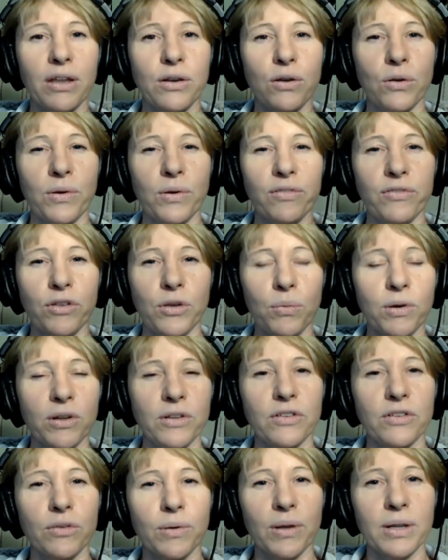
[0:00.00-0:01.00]
You know, if you
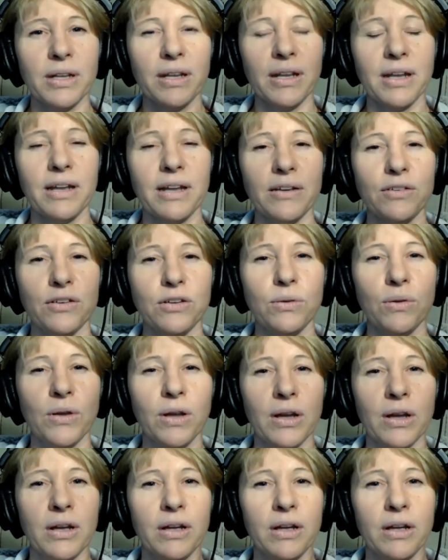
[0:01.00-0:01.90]
want to engage, you